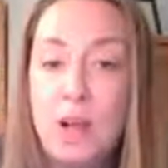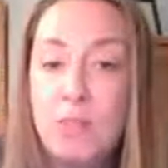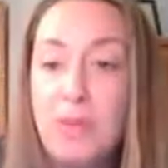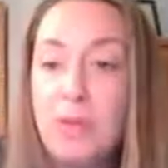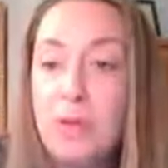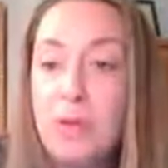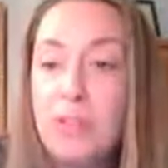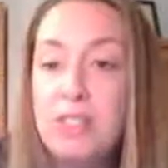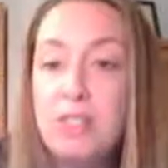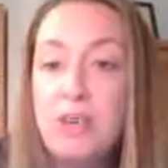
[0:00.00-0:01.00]
beef
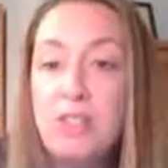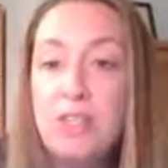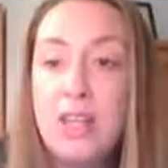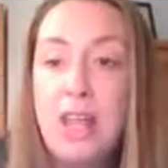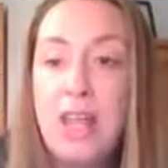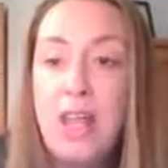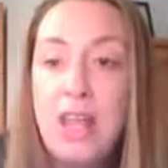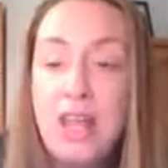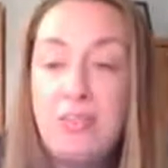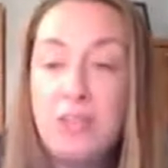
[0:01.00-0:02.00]
bones. Just make sure that
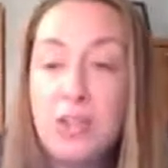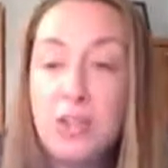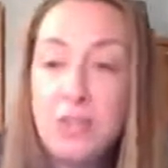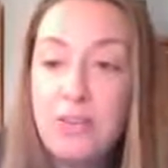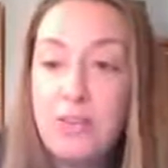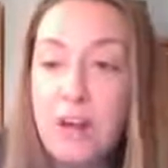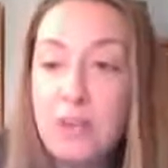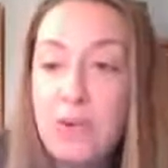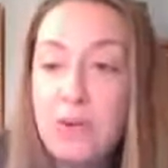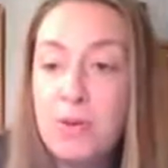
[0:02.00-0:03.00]
if you do give your
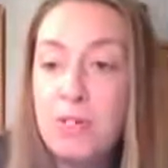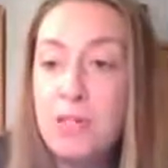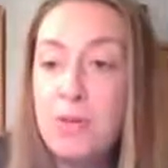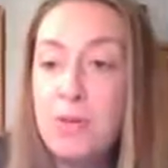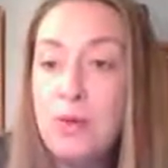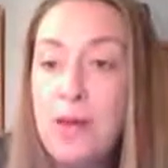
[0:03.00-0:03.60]
dog bones, you